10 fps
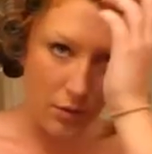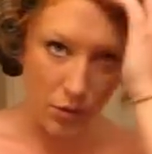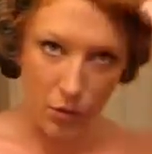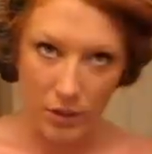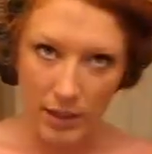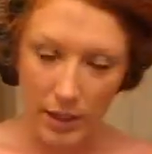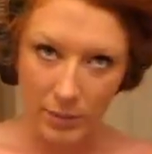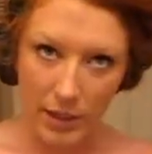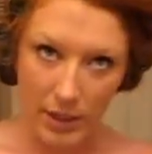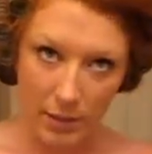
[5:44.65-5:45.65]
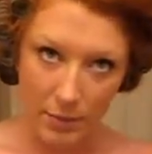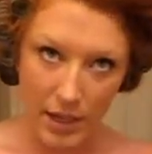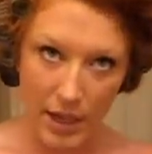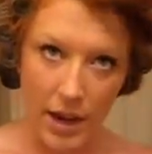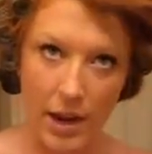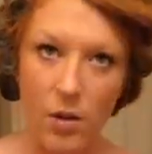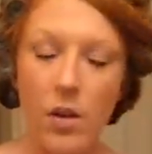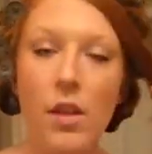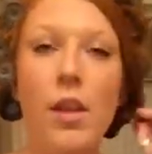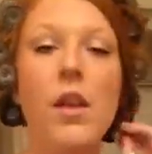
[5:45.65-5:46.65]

so it's time to get them taken out.